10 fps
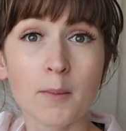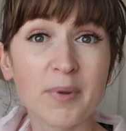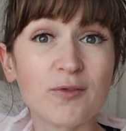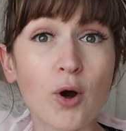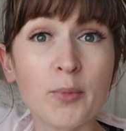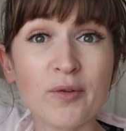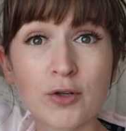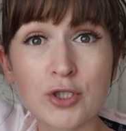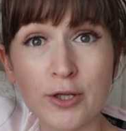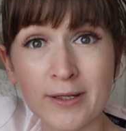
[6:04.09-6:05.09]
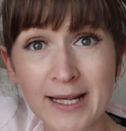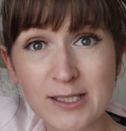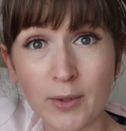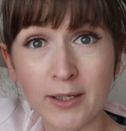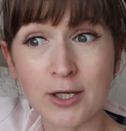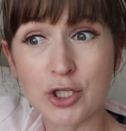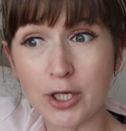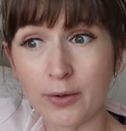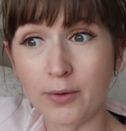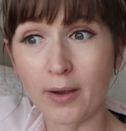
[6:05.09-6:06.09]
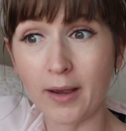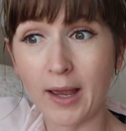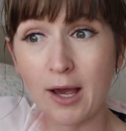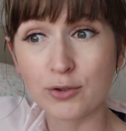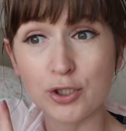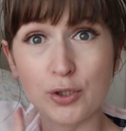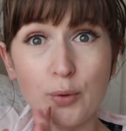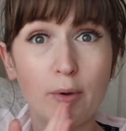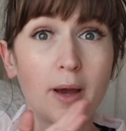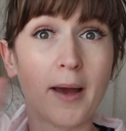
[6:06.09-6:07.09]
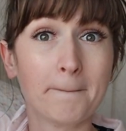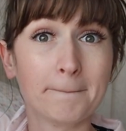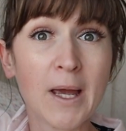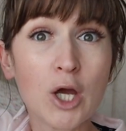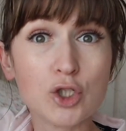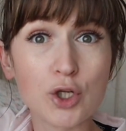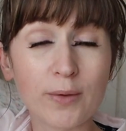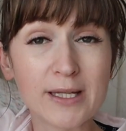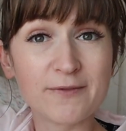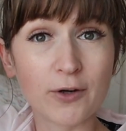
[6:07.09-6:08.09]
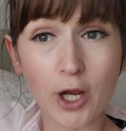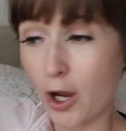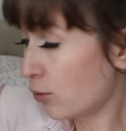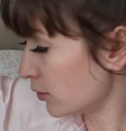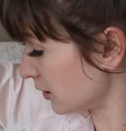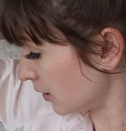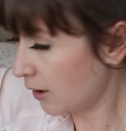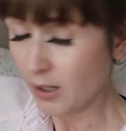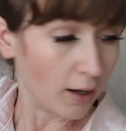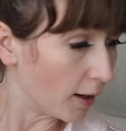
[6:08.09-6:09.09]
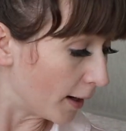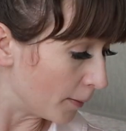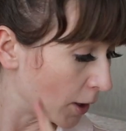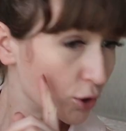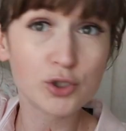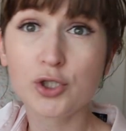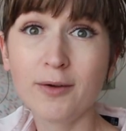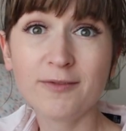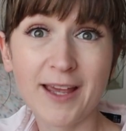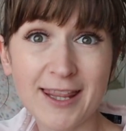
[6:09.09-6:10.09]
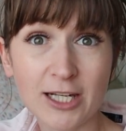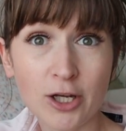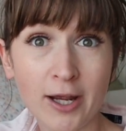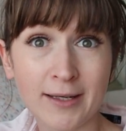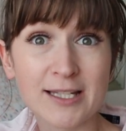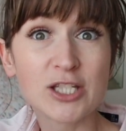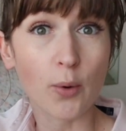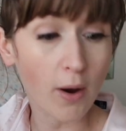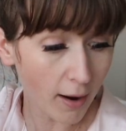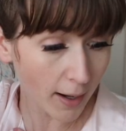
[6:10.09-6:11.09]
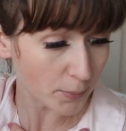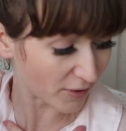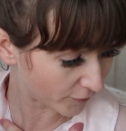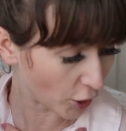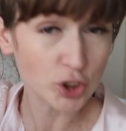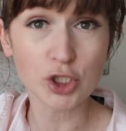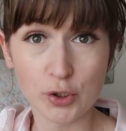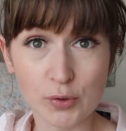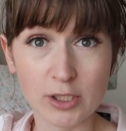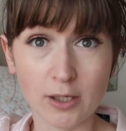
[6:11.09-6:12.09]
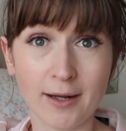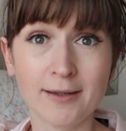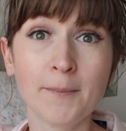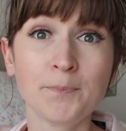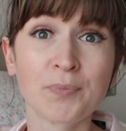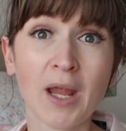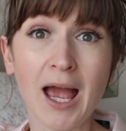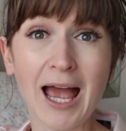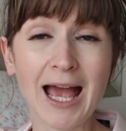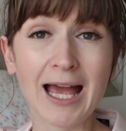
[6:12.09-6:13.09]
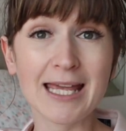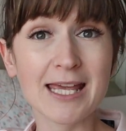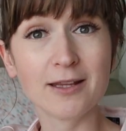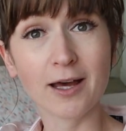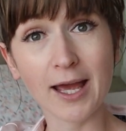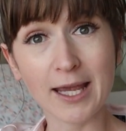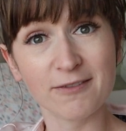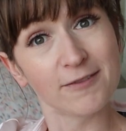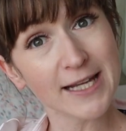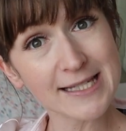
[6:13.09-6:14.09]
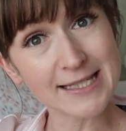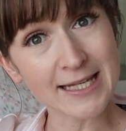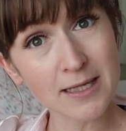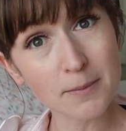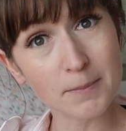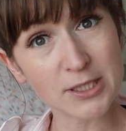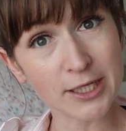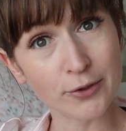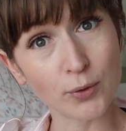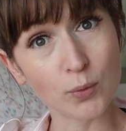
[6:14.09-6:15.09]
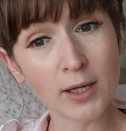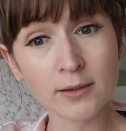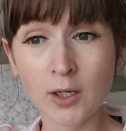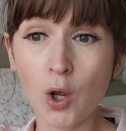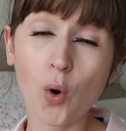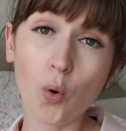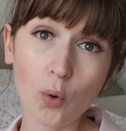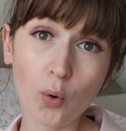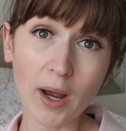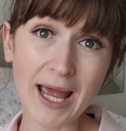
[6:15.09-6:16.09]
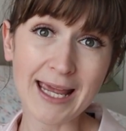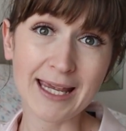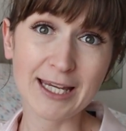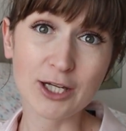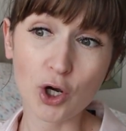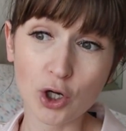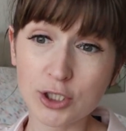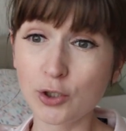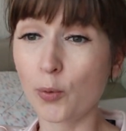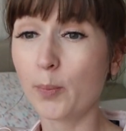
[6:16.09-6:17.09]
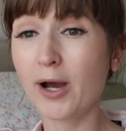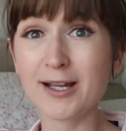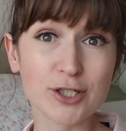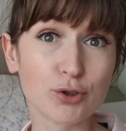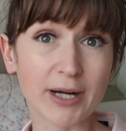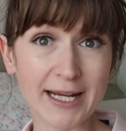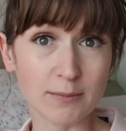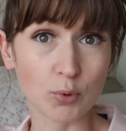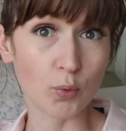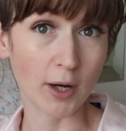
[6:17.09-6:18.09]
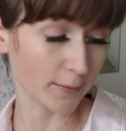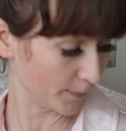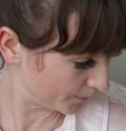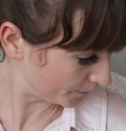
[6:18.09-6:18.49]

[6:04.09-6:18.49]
Before I move on to the next one and show you how to do this for girls, don't forget the liner. So I prefer to use a liner, either a fleecy material one or a cotton or biodegradable one.